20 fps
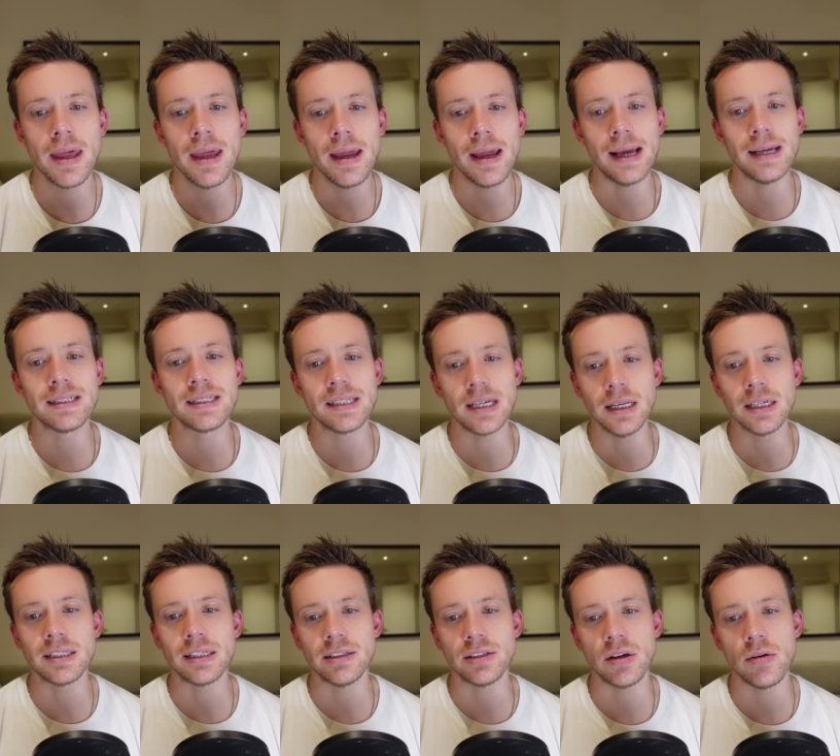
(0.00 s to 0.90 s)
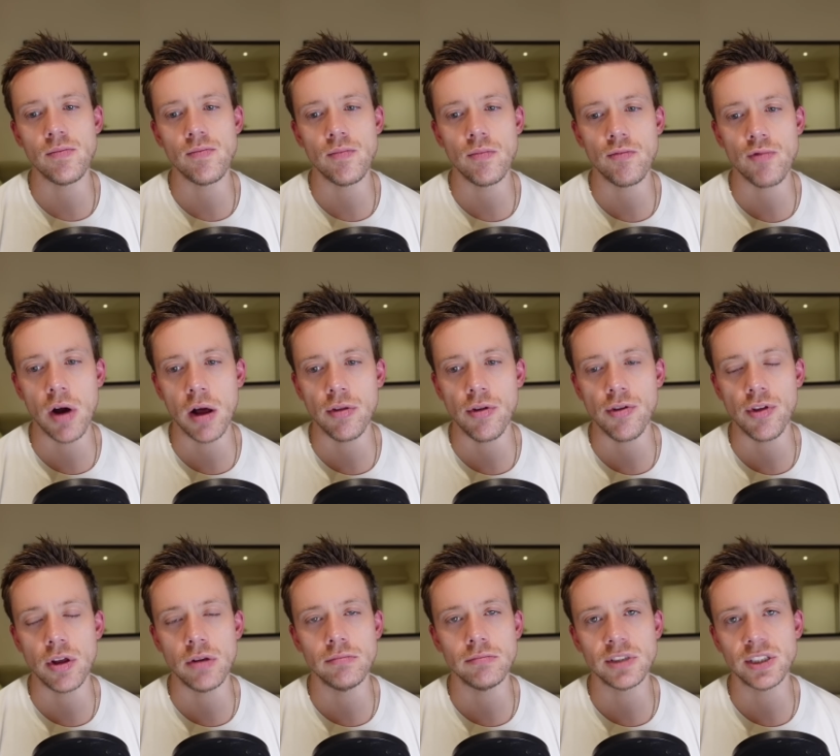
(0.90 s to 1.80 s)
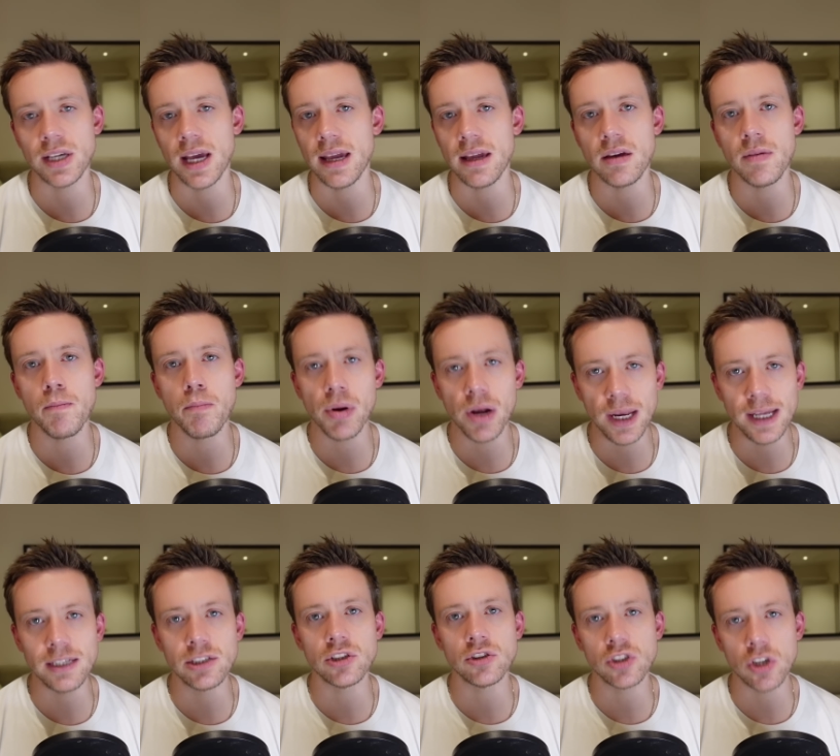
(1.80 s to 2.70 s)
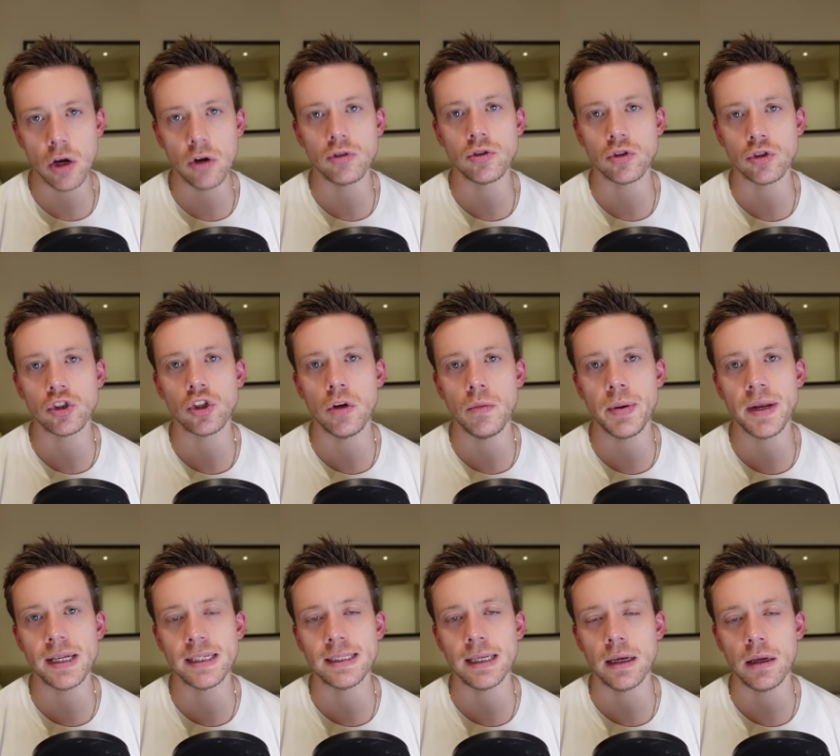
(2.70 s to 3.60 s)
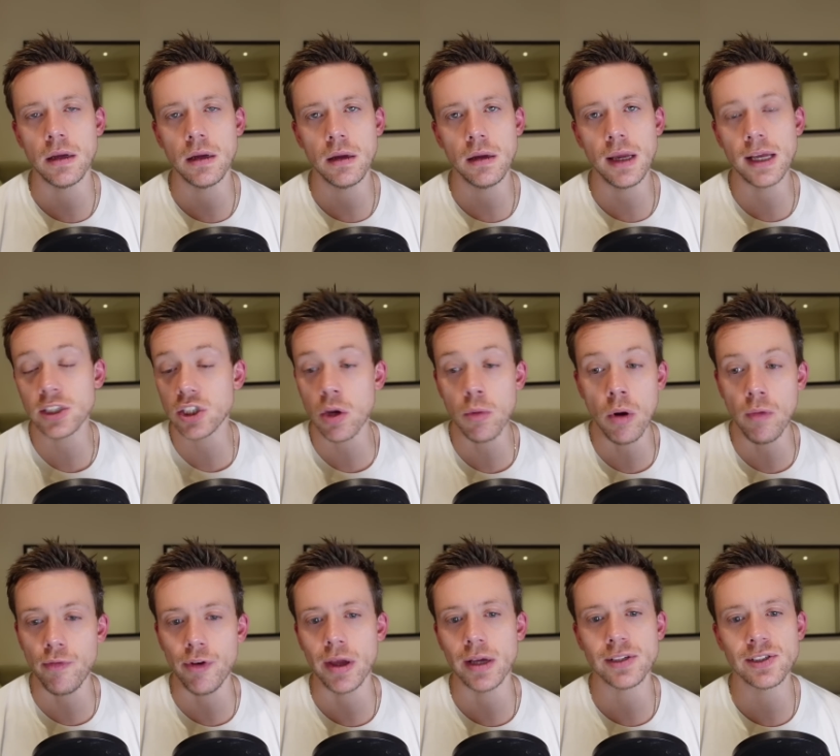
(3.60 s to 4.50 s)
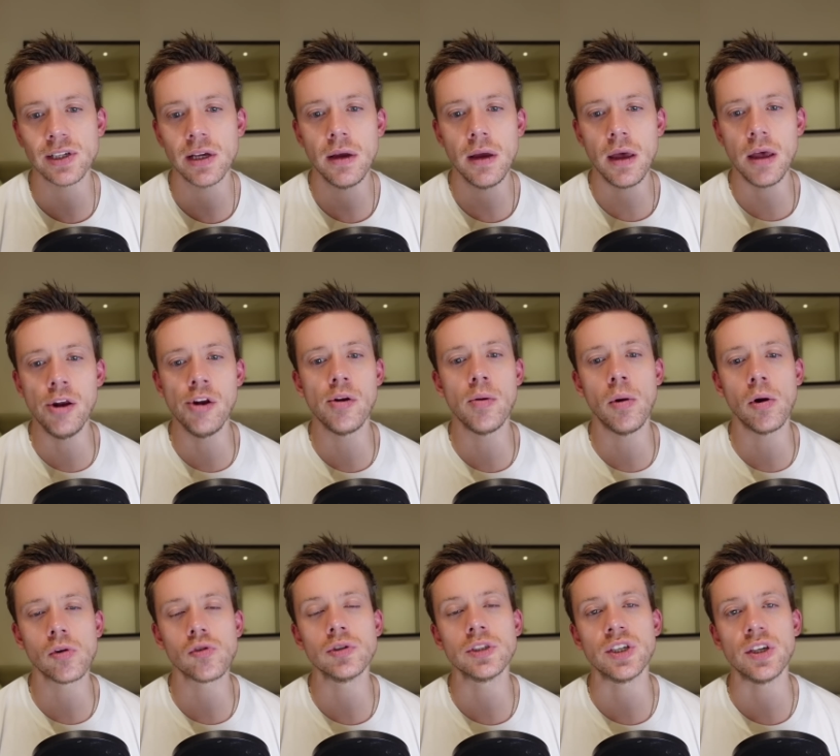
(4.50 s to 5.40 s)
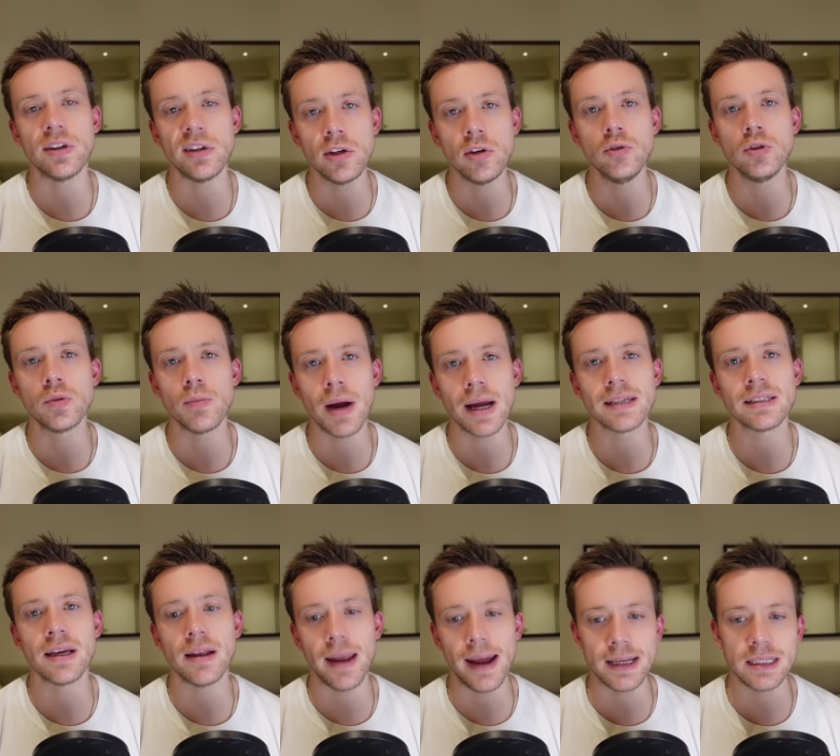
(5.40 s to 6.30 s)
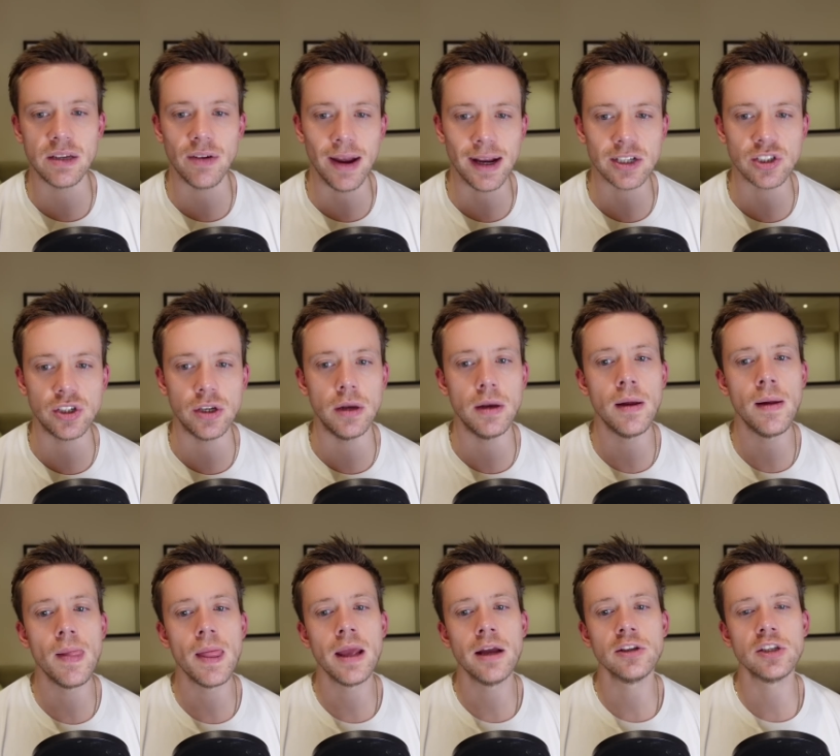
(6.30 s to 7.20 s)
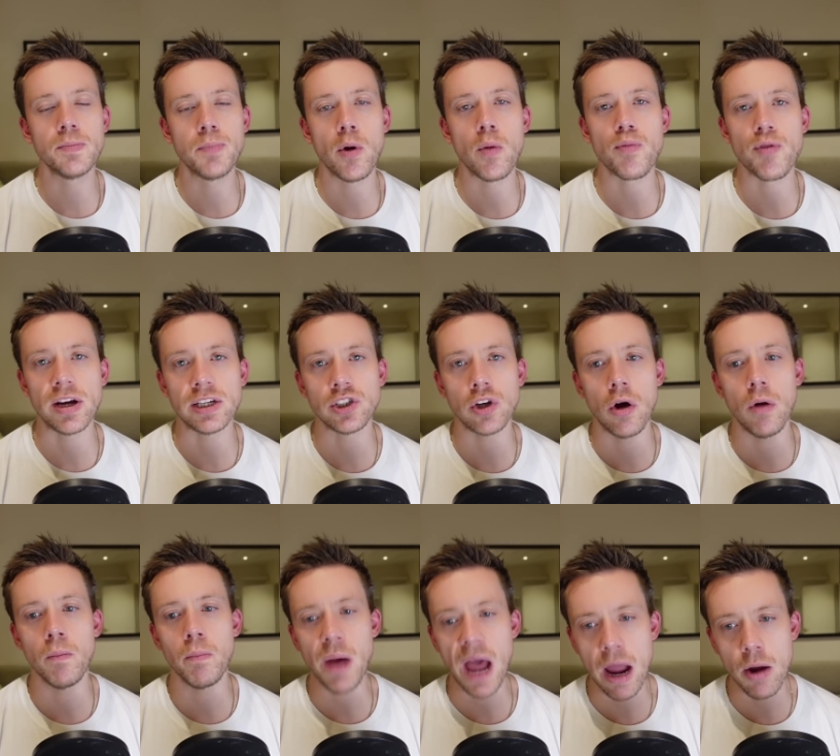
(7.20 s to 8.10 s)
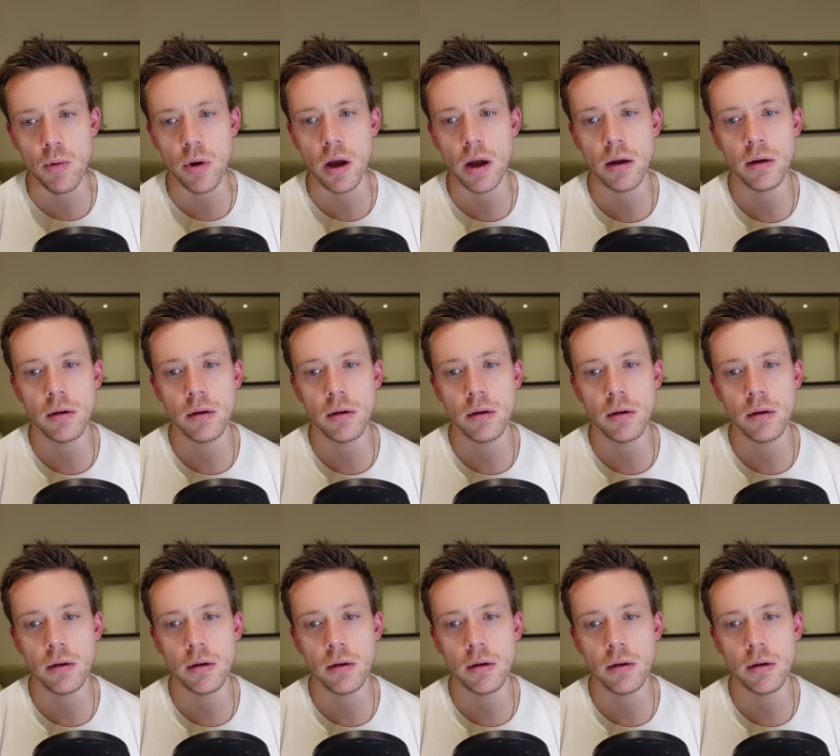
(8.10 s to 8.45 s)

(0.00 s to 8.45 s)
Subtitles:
is cynicism rather than, say, complete and total stupidity. It's so obvious. In a democracy, you use mass collective action to put pressure on power.